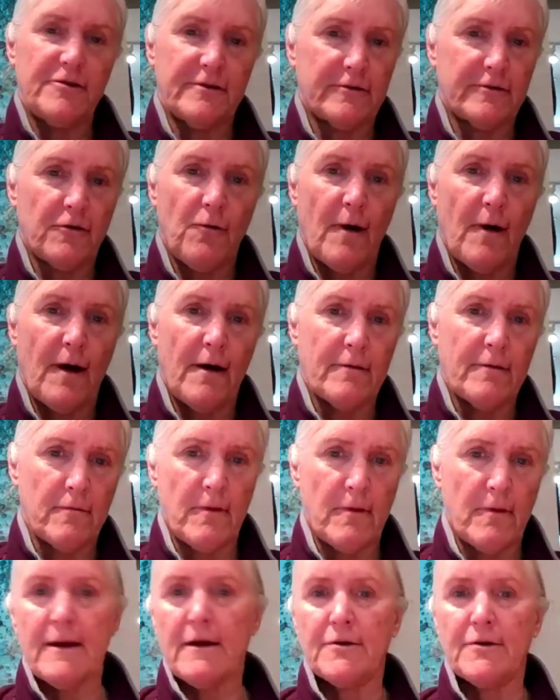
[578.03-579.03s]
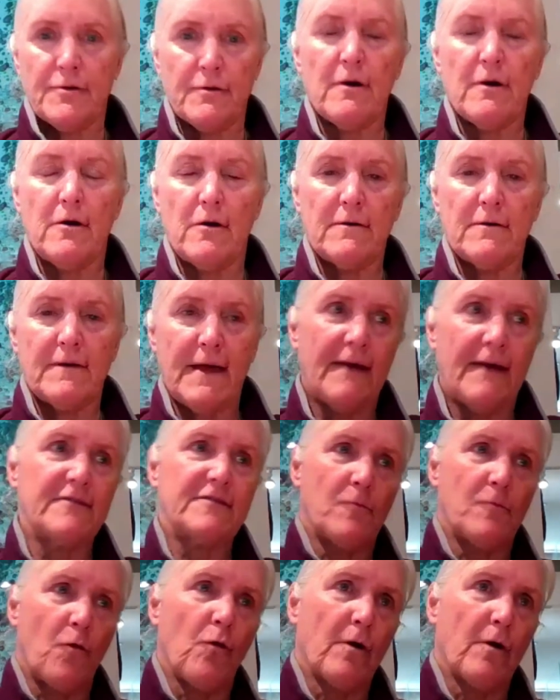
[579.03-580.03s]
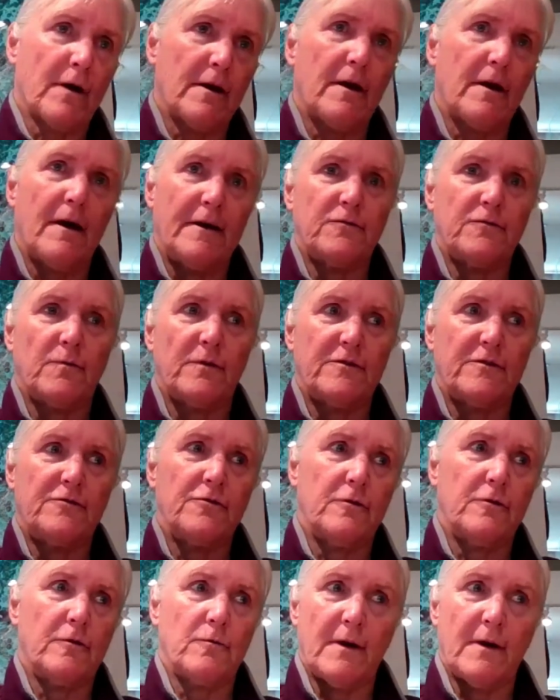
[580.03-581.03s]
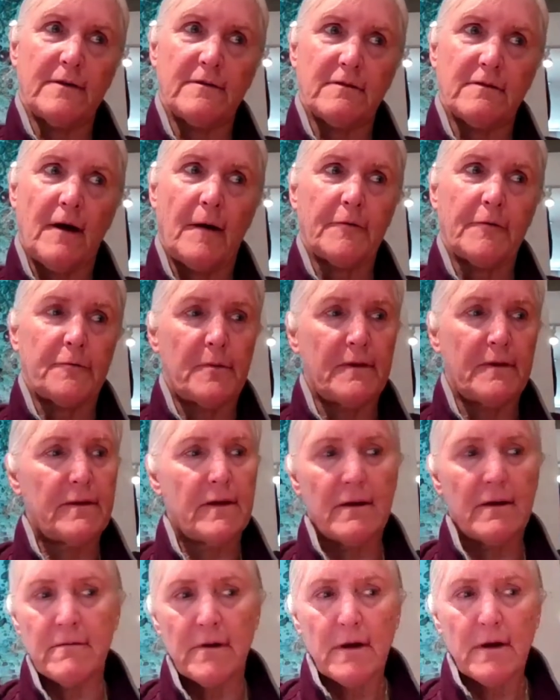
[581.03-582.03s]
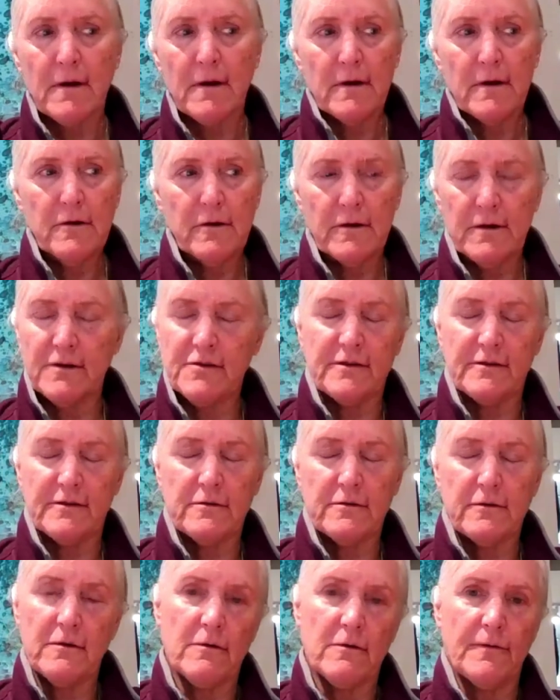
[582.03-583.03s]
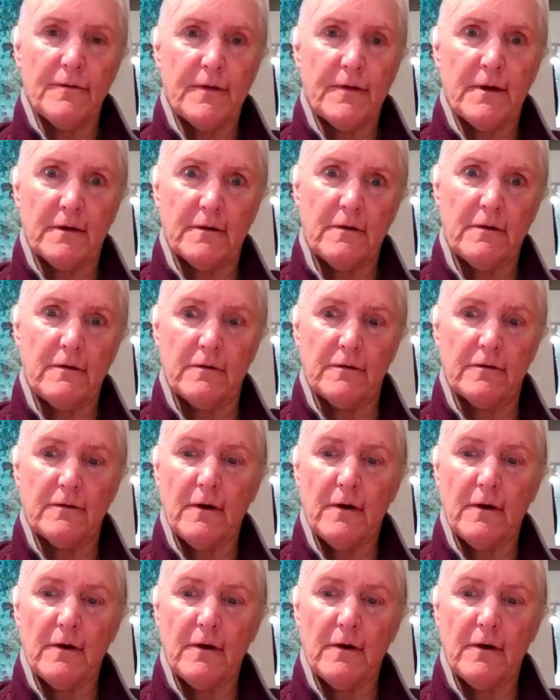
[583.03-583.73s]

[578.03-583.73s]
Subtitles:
Just go out and ride on your own. They have some organized ones too, the rest stops, but then you can just do your own thing too.